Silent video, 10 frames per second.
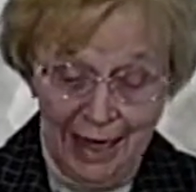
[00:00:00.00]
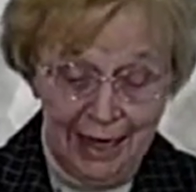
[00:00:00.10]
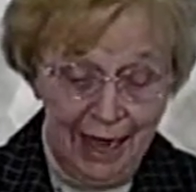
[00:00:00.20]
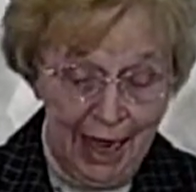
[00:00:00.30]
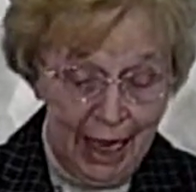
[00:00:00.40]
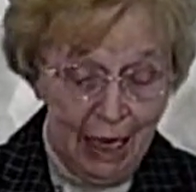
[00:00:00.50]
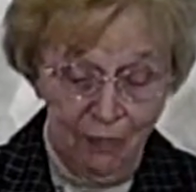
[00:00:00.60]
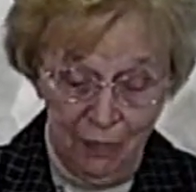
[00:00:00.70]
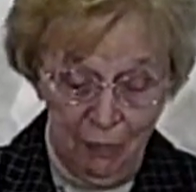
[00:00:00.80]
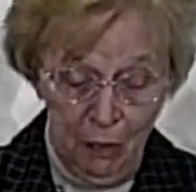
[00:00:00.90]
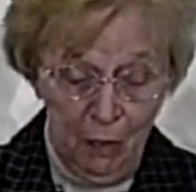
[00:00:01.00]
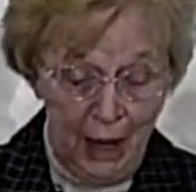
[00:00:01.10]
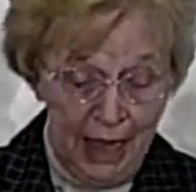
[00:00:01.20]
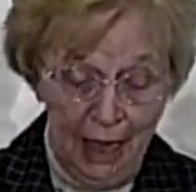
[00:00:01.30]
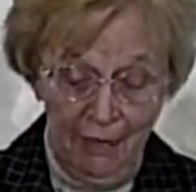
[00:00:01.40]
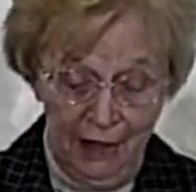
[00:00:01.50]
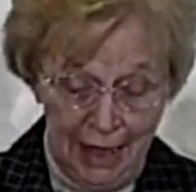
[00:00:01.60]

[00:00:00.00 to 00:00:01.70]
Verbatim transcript: came from the way of the